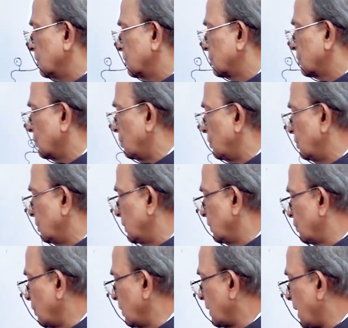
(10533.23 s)
So
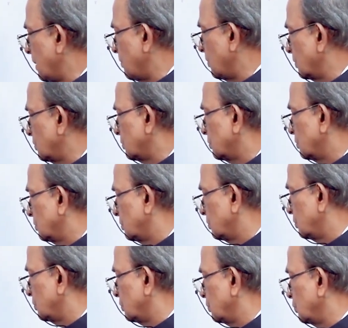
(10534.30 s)
it will come on
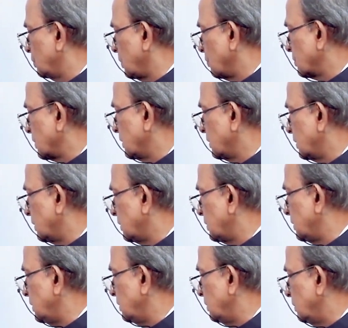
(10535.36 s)

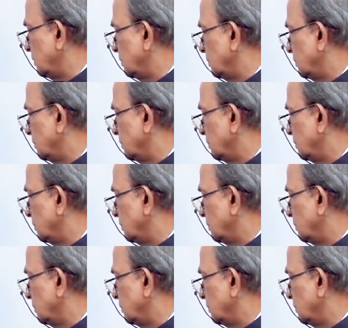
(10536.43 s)
2013,